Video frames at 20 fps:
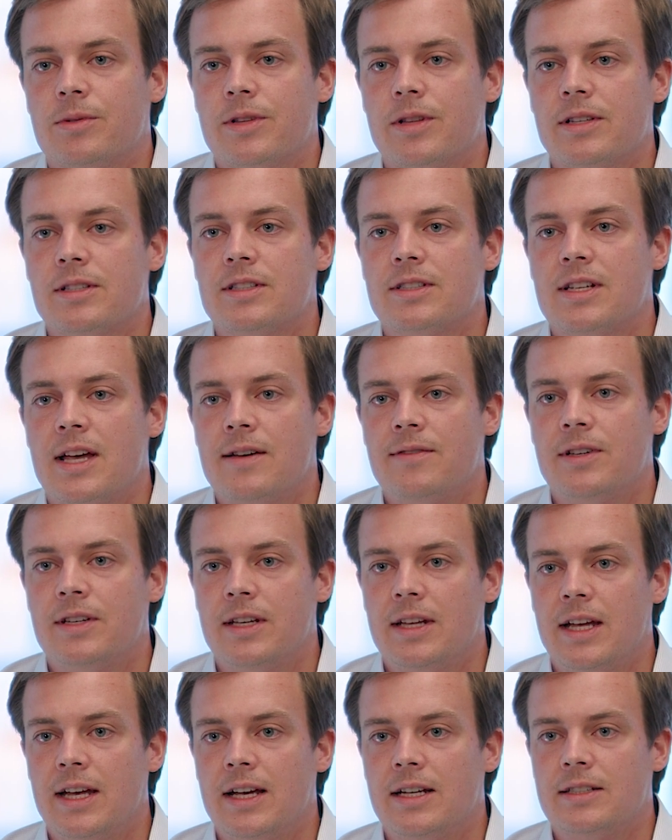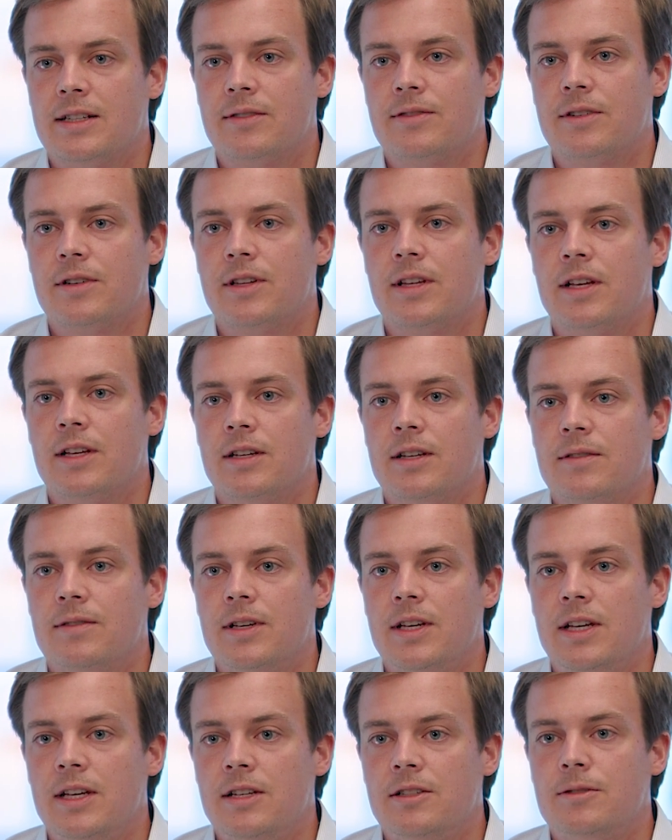within 7 days after the end of
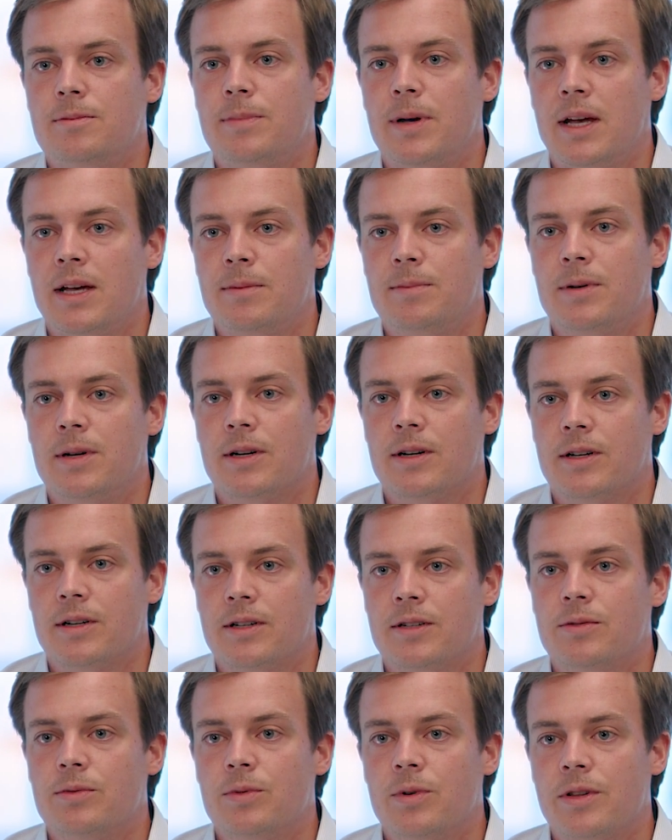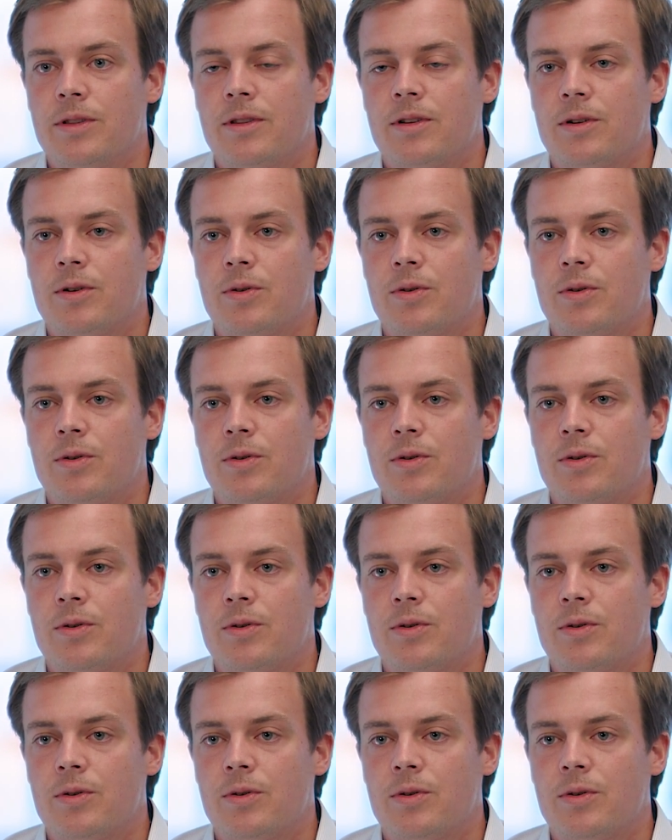each pay period with the